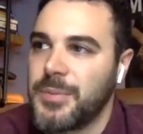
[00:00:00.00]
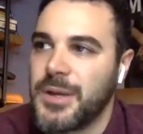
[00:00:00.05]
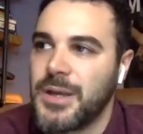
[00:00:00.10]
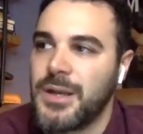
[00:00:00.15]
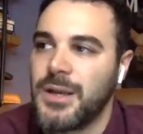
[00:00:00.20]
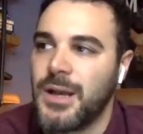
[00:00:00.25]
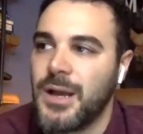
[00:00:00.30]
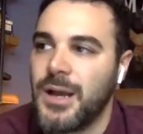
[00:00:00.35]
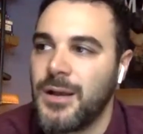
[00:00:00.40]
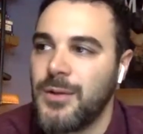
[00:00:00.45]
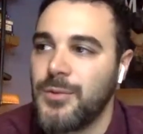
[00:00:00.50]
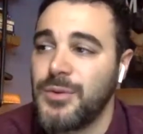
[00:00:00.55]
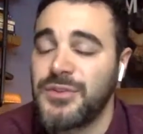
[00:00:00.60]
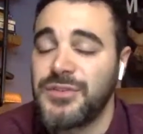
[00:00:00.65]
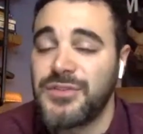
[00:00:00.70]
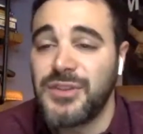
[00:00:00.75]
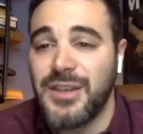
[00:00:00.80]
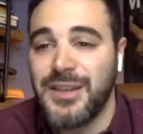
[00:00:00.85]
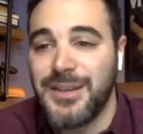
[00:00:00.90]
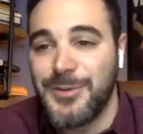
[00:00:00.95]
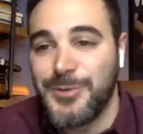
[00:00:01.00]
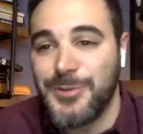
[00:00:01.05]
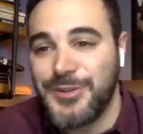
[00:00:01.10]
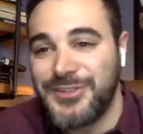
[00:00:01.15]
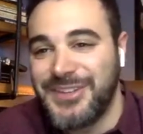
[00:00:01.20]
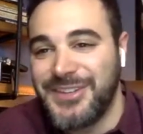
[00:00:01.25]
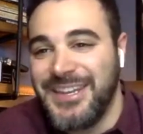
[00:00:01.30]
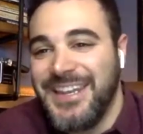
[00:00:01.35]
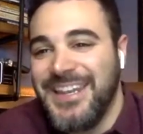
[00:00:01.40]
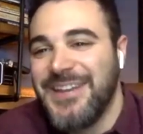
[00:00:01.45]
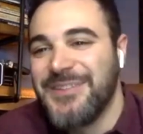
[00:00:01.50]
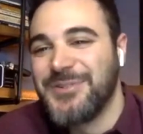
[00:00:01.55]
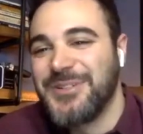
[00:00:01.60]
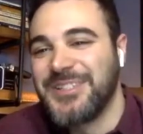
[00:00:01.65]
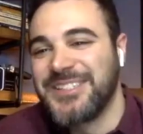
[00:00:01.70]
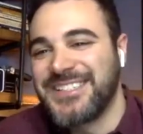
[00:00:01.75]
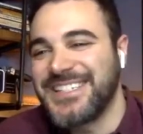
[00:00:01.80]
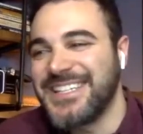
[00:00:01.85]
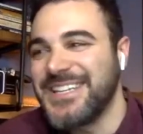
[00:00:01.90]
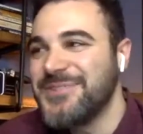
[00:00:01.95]
But uh, we'll see, we'll see,
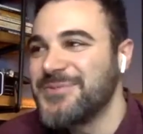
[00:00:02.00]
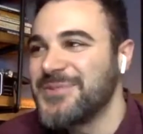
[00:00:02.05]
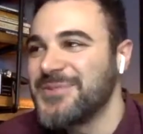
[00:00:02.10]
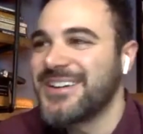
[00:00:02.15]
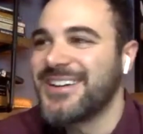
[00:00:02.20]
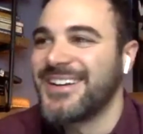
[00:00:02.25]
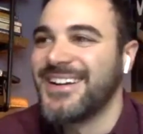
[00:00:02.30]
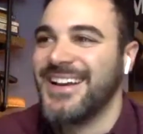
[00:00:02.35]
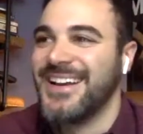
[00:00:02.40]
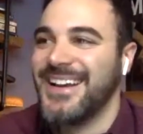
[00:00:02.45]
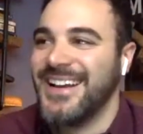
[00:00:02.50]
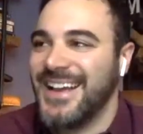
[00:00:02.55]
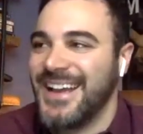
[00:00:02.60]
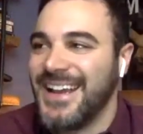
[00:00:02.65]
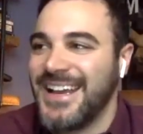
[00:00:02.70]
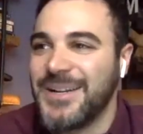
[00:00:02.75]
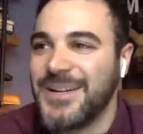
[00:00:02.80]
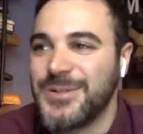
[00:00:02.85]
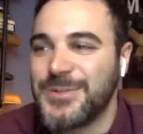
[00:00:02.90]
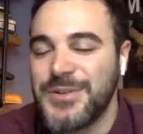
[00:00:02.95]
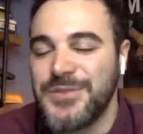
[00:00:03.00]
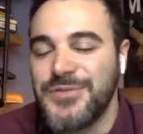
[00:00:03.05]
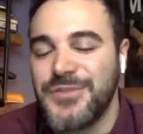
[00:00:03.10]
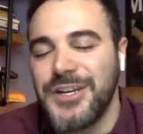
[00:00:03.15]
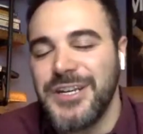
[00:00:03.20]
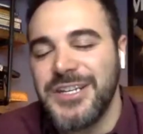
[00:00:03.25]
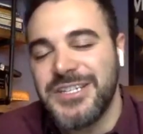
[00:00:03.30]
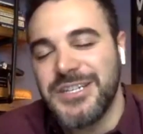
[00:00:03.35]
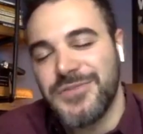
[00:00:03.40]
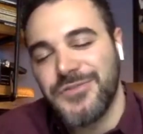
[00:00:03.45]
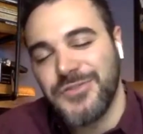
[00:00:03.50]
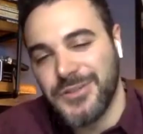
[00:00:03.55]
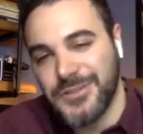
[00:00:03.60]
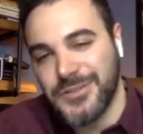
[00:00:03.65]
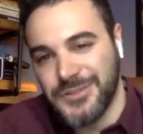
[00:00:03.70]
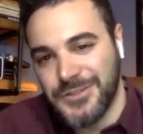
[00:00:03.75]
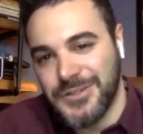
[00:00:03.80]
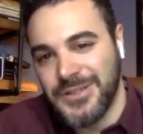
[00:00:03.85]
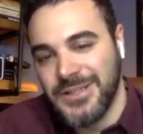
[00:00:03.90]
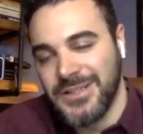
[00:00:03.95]
we'll see where, you know, it's been very
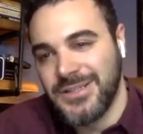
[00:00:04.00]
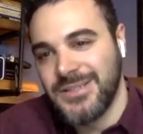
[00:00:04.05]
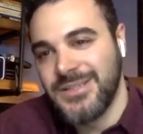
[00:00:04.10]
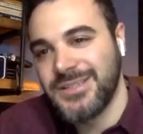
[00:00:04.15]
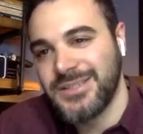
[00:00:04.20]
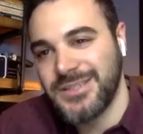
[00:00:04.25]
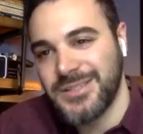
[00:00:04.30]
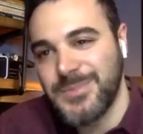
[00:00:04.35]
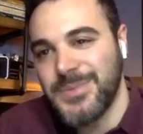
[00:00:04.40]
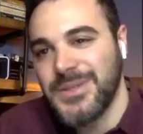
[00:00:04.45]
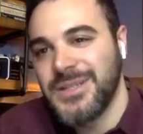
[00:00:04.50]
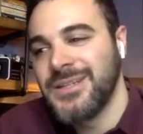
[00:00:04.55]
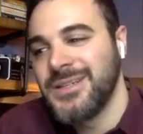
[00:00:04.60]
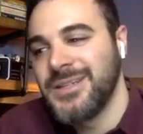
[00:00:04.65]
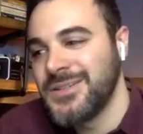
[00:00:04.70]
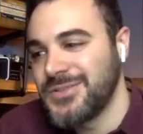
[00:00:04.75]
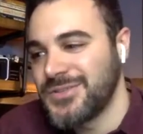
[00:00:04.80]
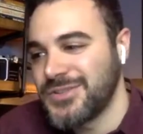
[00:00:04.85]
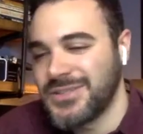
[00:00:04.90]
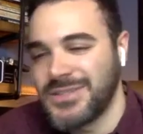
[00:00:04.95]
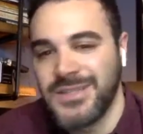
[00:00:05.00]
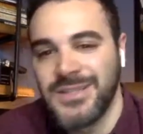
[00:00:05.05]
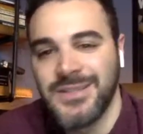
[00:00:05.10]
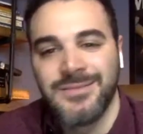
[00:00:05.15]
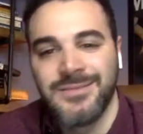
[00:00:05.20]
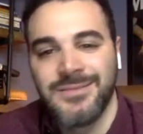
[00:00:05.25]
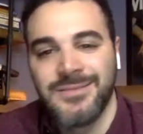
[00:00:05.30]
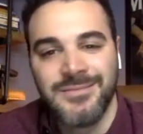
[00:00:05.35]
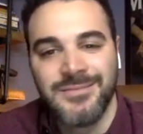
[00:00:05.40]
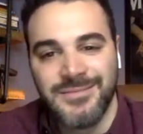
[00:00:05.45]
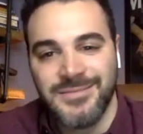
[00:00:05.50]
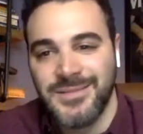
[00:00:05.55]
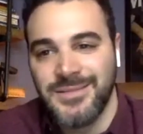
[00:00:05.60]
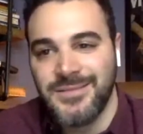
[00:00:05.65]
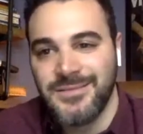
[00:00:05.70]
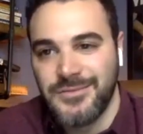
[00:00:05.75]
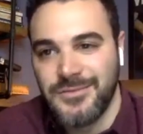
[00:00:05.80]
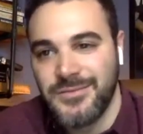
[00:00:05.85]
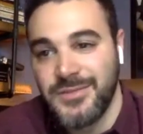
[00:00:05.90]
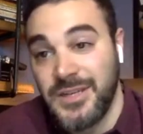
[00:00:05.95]
difficult during this. This has been an interesting
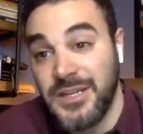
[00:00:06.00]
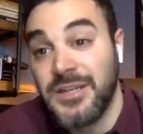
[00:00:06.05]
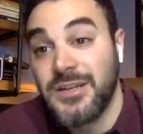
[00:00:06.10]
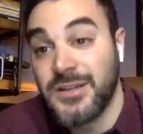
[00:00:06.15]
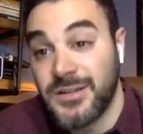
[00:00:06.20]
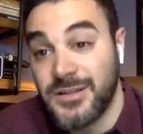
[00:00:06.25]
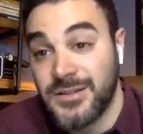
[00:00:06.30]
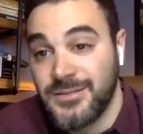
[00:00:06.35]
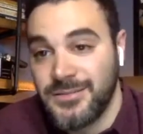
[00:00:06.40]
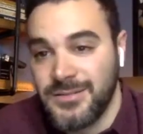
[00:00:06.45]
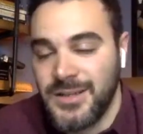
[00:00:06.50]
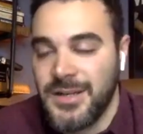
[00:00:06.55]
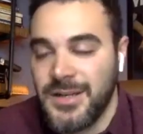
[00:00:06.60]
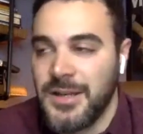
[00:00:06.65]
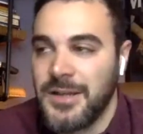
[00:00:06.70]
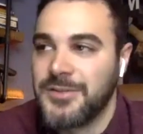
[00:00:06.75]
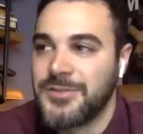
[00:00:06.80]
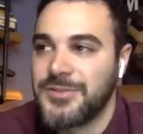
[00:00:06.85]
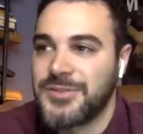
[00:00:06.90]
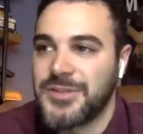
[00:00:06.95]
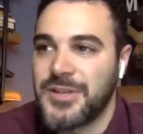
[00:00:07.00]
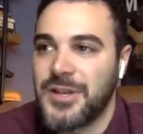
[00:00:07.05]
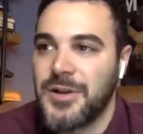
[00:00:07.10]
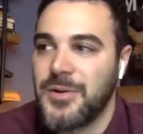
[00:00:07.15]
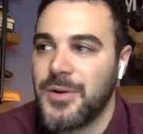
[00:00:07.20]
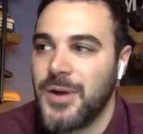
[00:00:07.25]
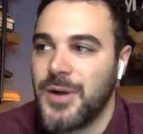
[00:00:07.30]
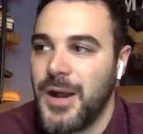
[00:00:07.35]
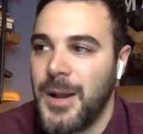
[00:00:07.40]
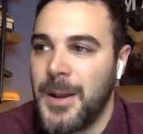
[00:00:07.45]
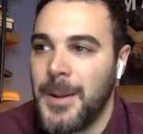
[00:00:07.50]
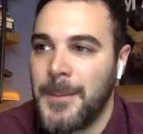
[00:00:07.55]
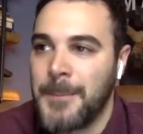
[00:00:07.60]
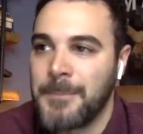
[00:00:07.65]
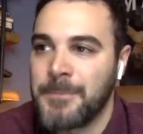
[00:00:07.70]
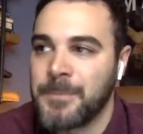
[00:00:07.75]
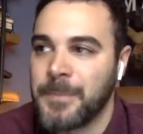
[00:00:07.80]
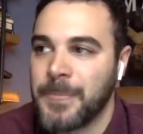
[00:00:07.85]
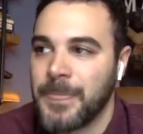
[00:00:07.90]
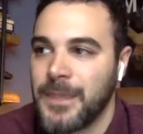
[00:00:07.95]
year, you know. So
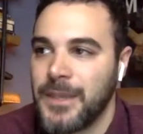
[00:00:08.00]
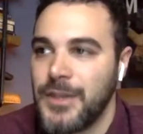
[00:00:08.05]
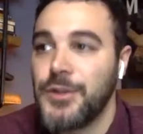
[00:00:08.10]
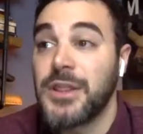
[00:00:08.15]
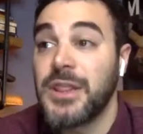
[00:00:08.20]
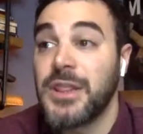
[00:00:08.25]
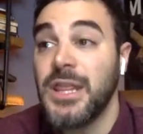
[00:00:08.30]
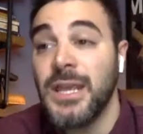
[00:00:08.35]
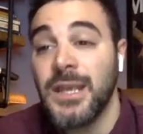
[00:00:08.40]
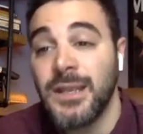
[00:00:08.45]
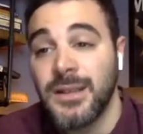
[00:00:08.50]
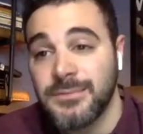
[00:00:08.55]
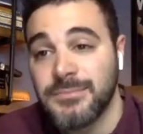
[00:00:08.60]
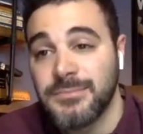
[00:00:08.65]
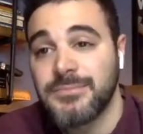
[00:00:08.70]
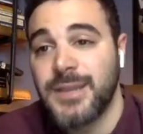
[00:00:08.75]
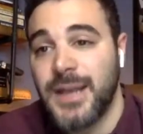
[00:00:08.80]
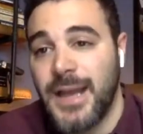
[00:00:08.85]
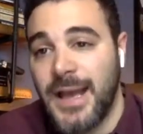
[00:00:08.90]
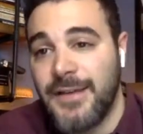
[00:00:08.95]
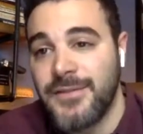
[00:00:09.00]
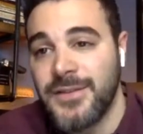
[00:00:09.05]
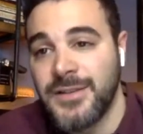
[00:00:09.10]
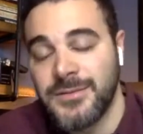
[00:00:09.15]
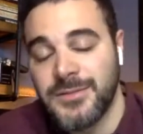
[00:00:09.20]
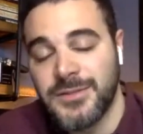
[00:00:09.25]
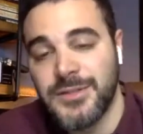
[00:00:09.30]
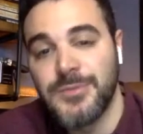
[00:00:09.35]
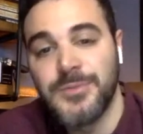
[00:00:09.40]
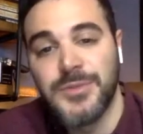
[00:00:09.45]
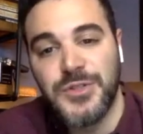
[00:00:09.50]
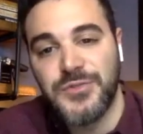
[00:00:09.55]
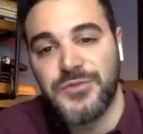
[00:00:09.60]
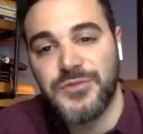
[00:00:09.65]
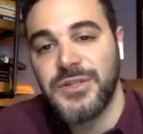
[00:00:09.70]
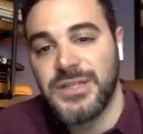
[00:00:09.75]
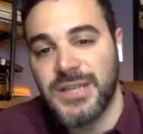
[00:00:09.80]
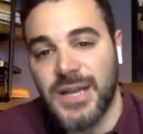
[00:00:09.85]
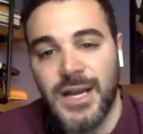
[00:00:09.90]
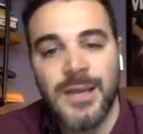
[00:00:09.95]
um, you'd think having so much
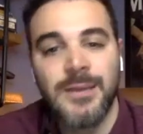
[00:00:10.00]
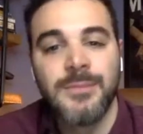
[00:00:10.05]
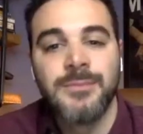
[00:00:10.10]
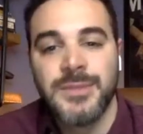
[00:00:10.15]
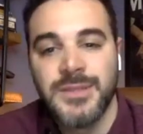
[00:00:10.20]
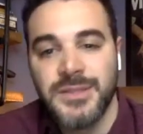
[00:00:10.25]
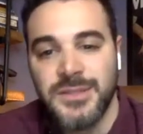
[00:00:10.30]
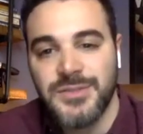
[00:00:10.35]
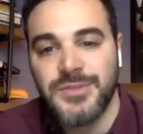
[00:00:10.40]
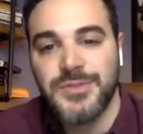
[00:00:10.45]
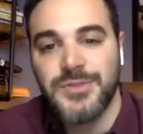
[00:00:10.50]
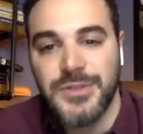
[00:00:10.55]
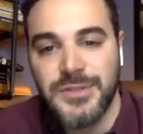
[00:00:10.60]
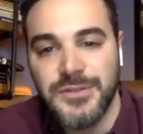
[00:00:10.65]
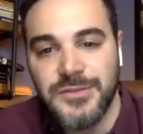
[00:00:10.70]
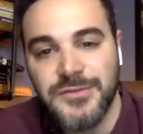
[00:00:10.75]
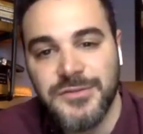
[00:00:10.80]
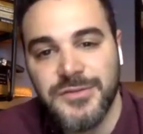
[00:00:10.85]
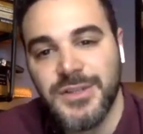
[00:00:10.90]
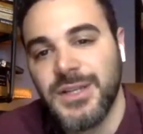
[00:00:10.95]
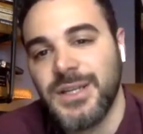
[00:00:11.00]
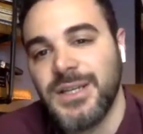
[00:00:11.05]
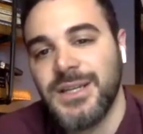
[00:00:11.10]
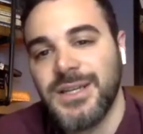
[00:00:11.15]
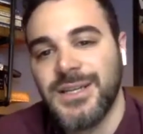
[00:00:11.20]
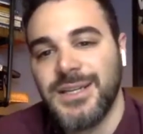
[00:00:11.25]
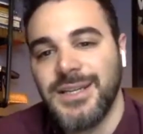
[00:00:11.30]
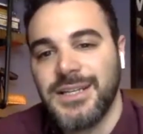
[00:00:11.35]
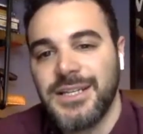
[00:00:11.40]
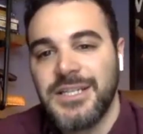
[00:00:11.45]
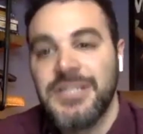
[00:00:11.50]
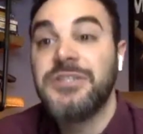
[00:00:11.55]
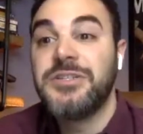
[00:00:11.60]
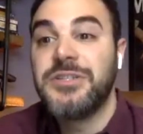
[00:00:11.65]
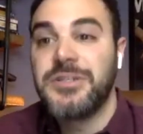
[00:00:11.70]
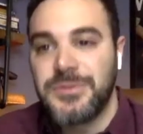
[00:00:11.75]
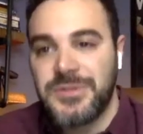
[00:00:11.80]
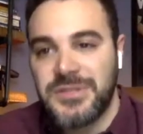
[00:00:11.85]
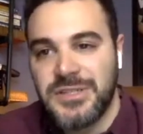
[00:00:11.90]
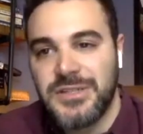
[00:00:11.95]
free time is sort of
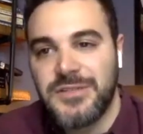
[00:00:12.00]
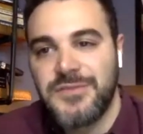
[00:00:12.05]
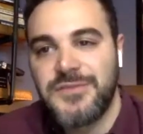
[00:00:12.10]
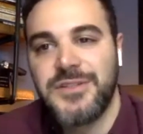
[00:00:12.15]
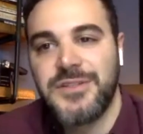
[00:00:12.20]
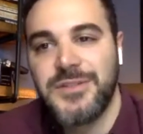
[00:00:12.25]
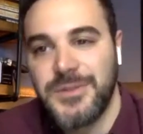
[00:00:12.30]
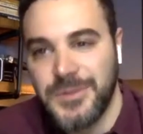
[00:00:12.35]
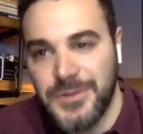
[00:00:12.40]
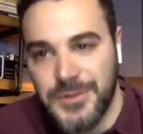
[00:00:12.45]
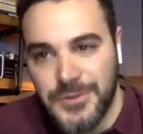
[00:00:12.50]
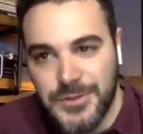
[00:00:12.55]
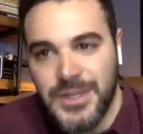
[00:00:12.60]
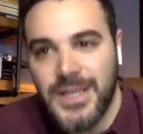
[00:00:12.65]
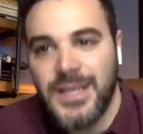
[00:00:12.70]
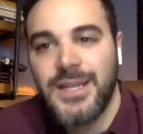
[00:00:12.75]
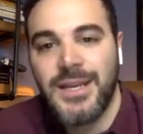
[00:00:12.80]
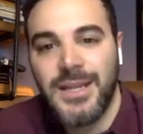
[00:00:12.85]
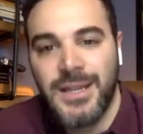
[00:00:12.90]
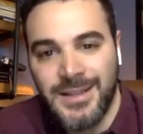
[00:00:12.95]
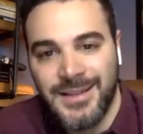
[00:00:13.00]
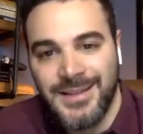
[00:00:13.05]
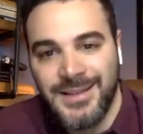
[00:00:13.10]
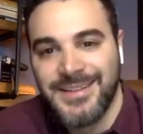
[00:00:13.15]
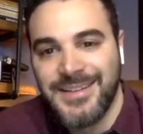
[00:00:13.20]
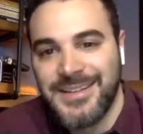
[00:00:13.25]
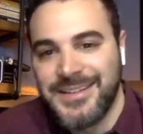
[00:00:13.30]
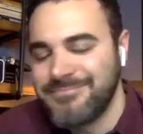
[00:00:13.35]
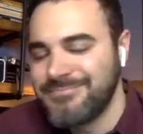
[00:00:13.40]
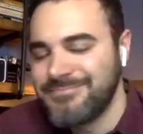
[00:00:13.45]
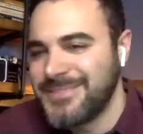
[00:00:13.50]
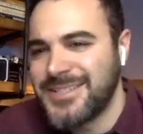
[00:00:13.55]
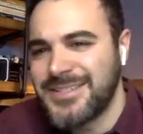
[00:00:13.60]
conducive to creating. Yeah.